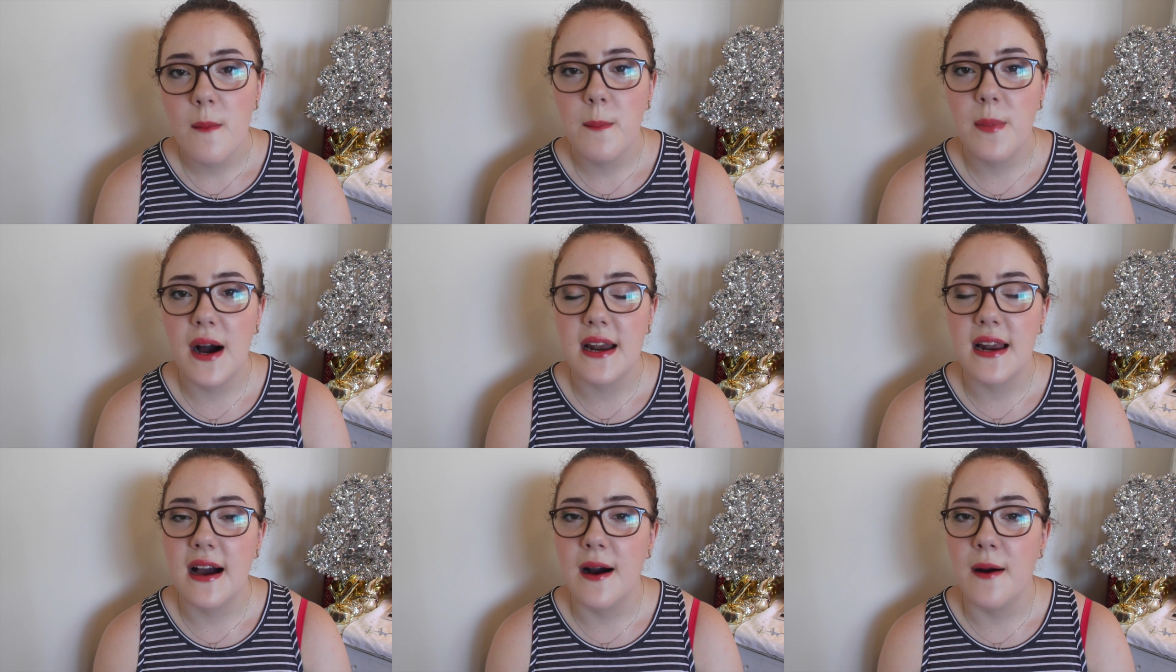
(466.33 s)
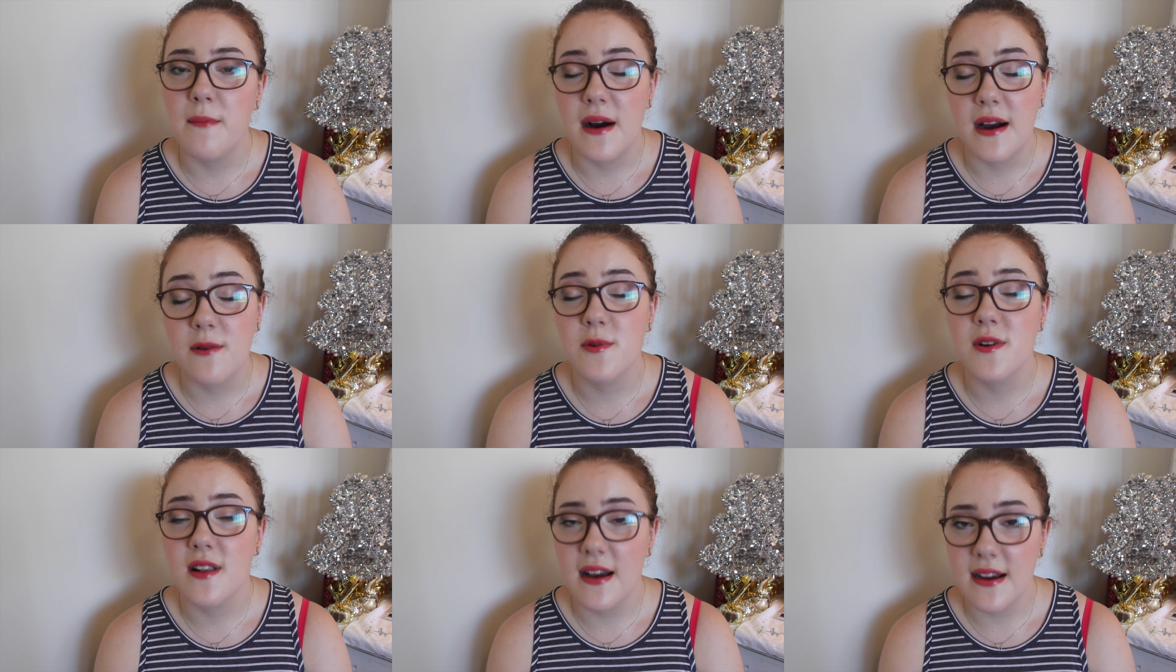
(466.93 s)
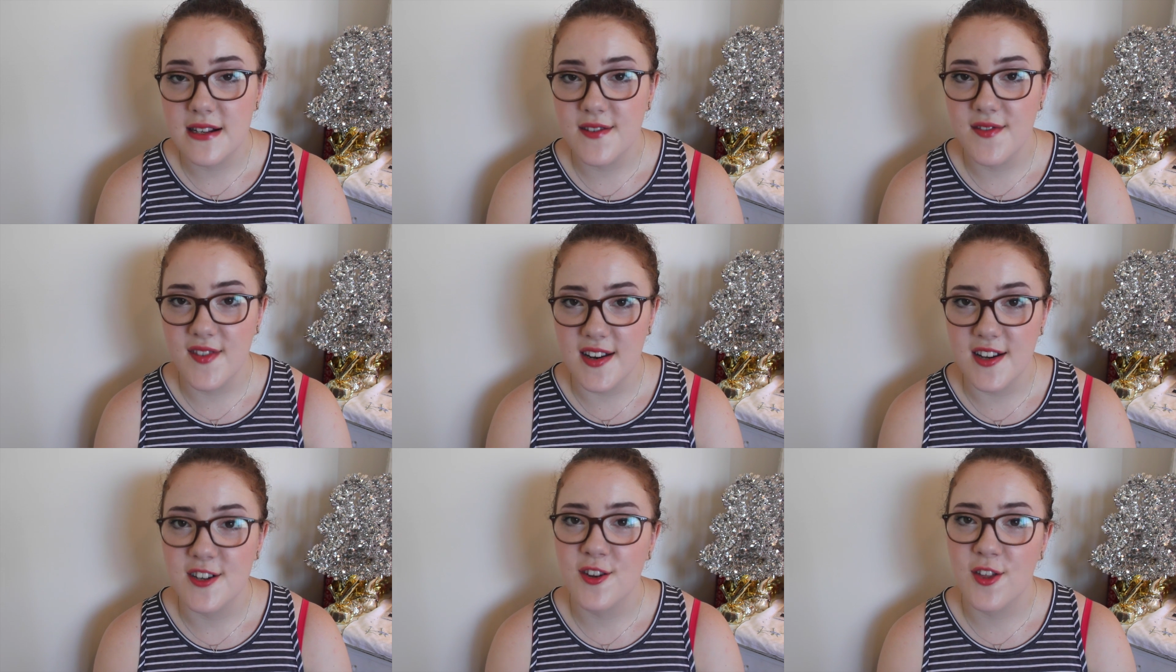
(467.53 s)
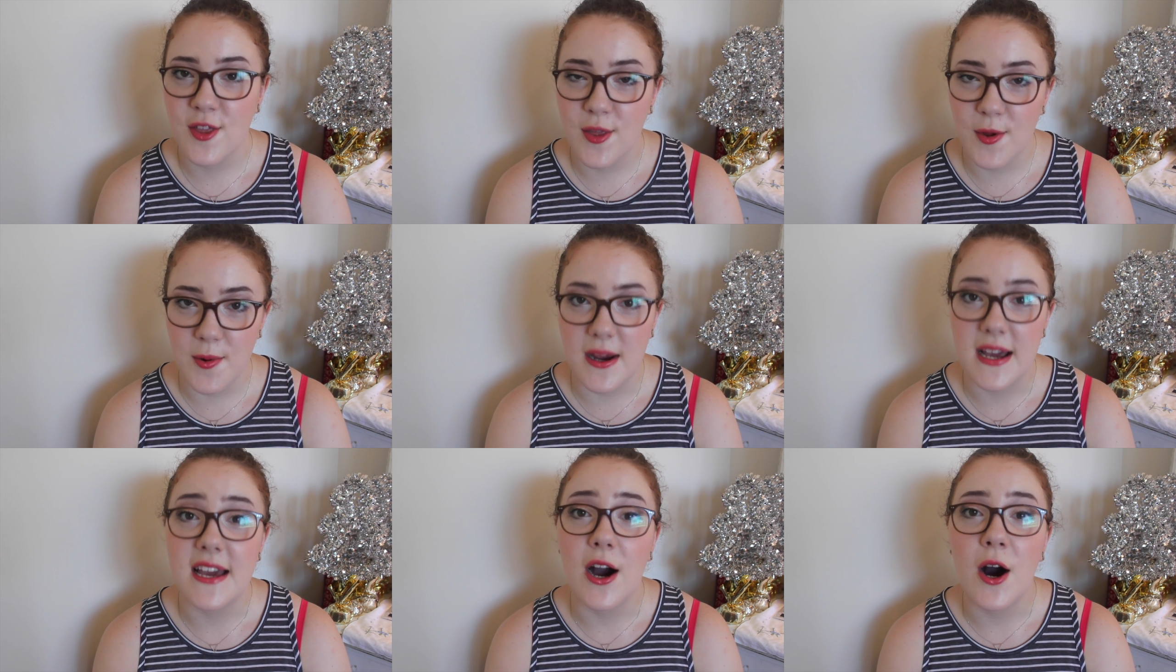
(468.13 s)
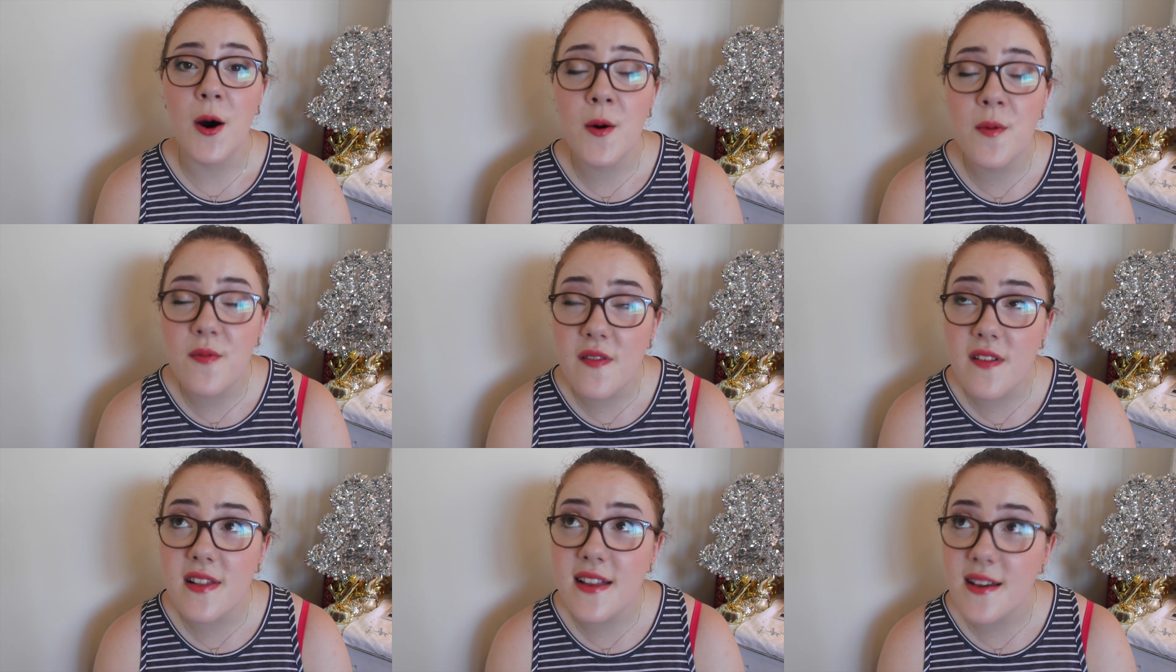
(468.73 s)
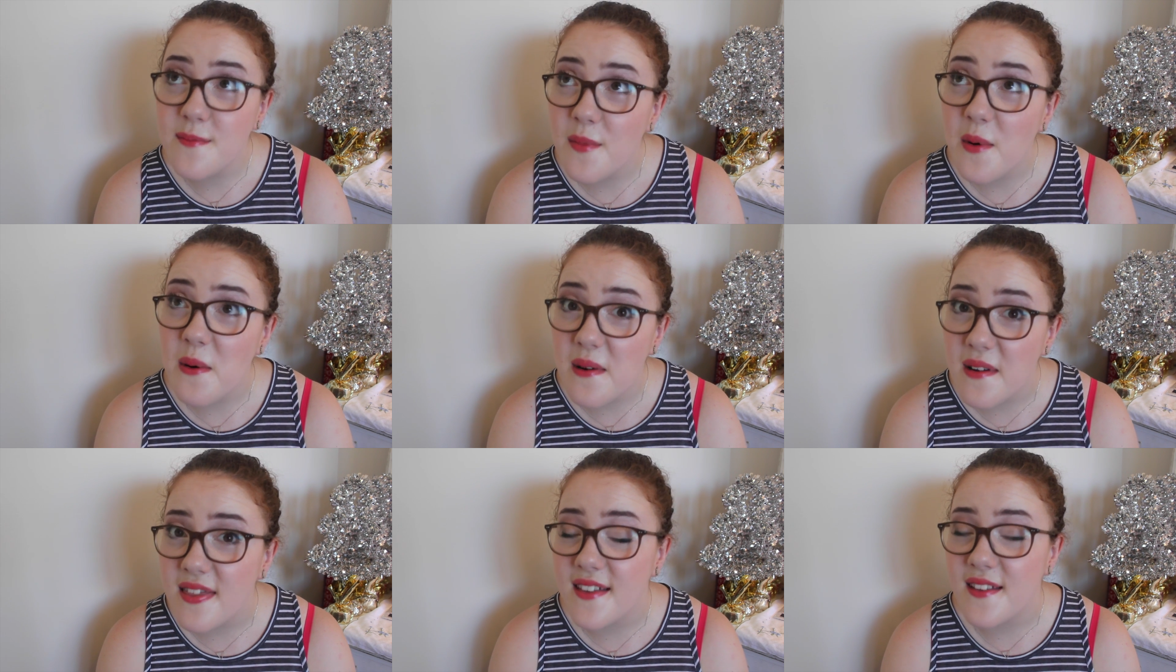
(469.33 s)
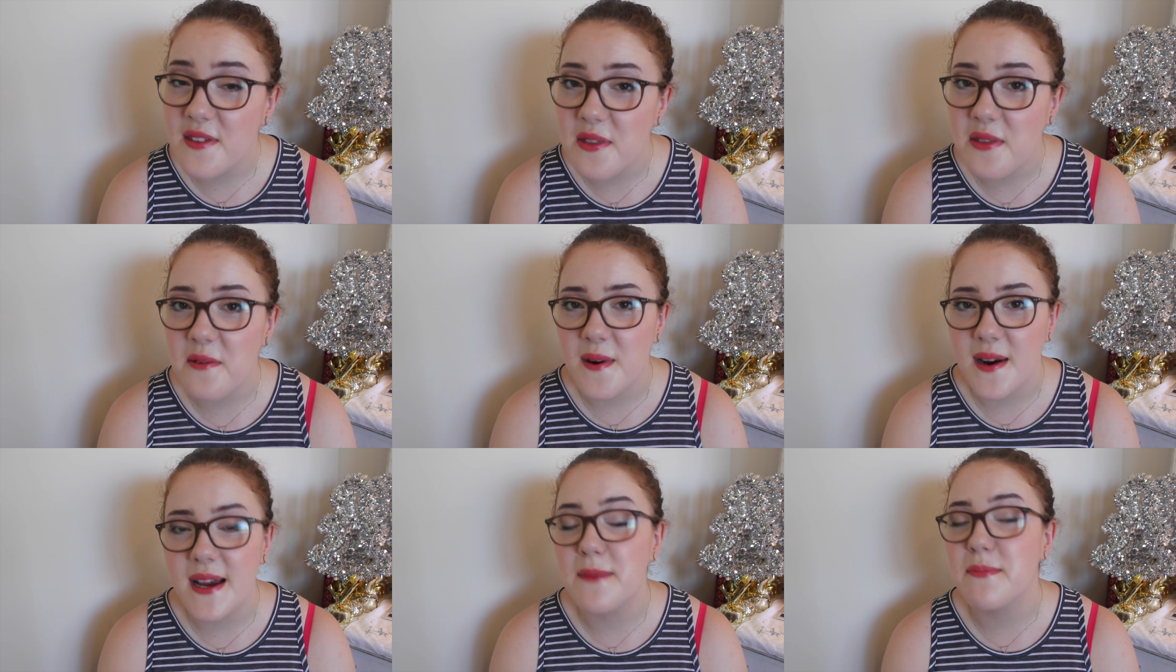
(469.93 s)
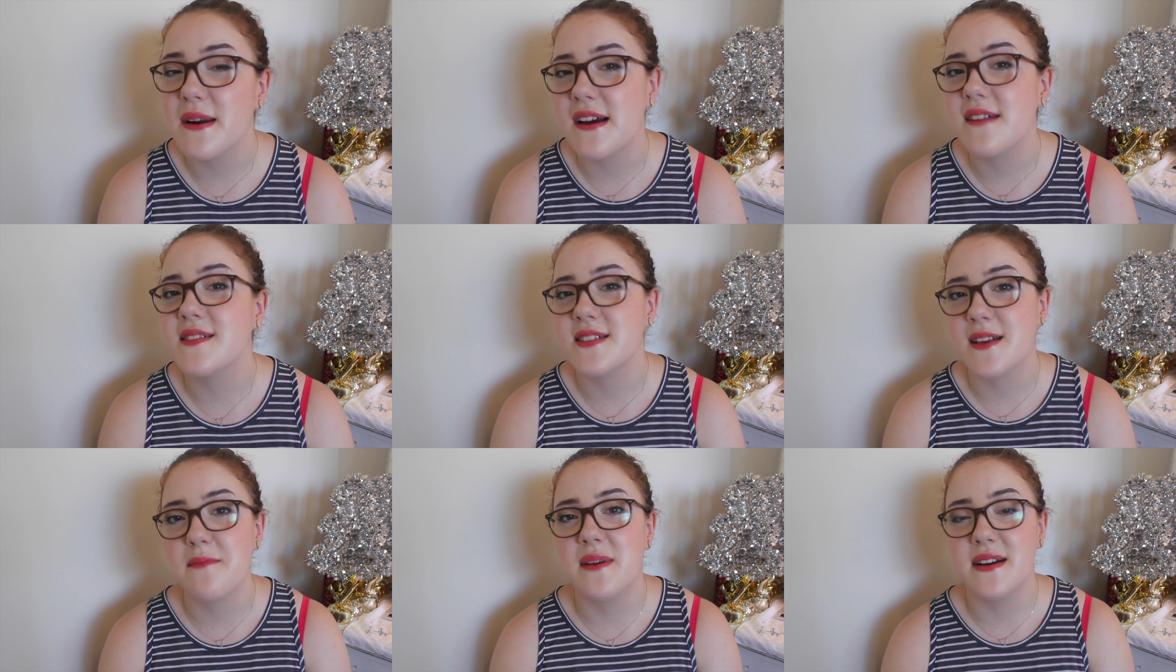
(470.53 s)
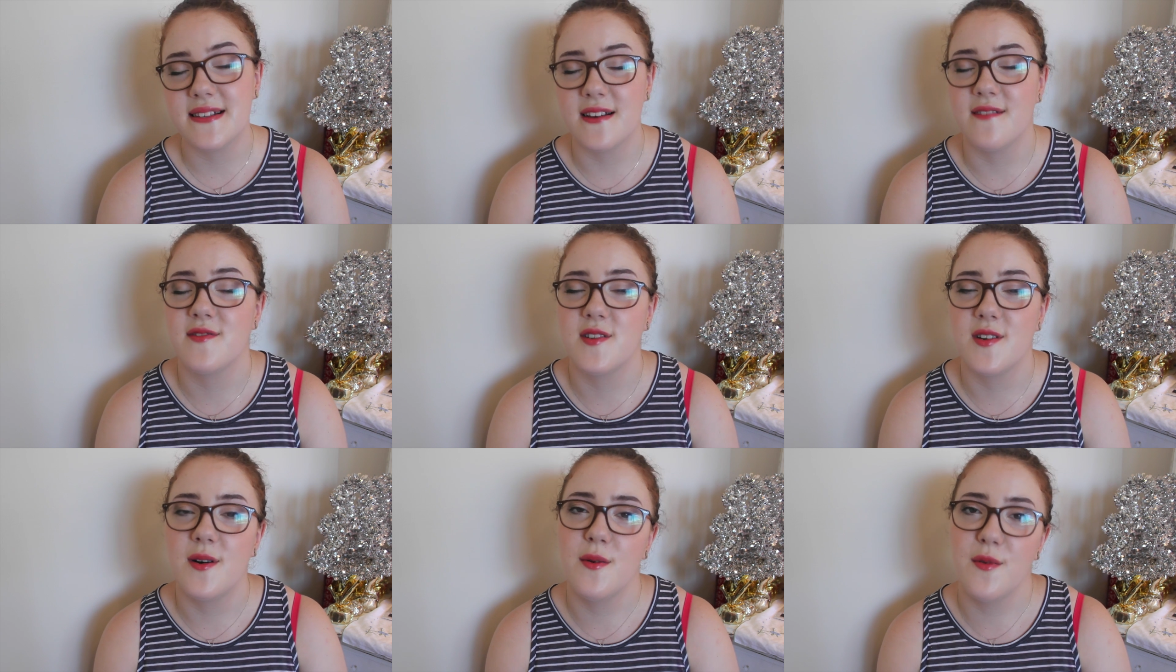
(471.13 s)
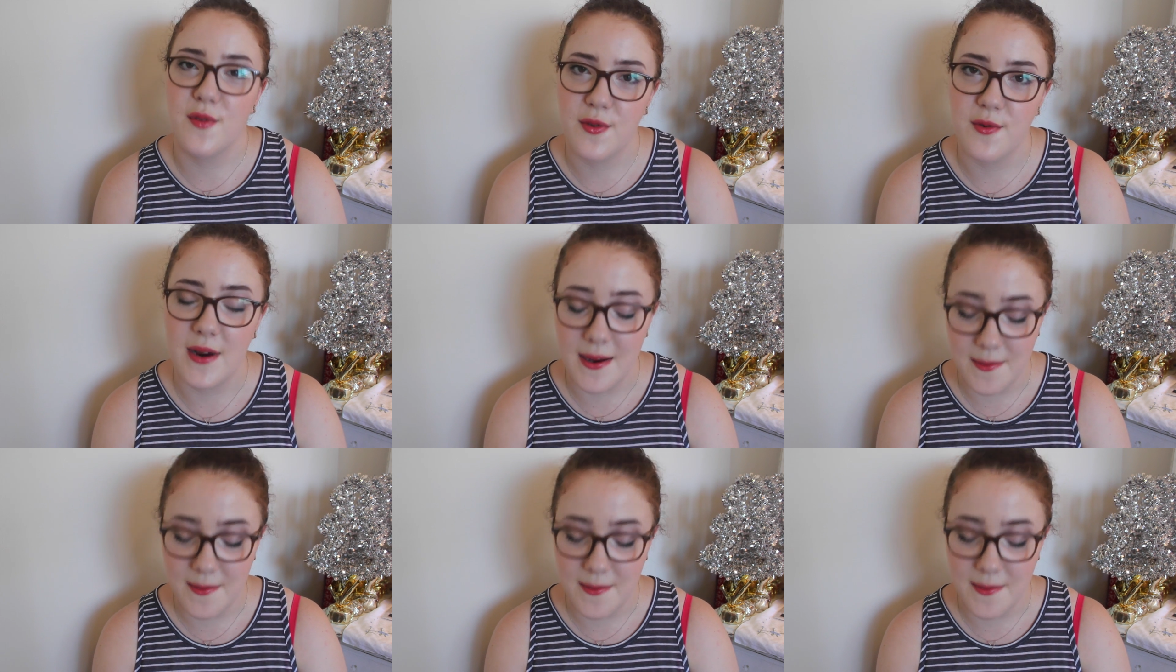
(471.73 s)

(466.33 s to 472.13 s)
but I would like to finish three, hopefully more than three, but I've set myself the goal of three.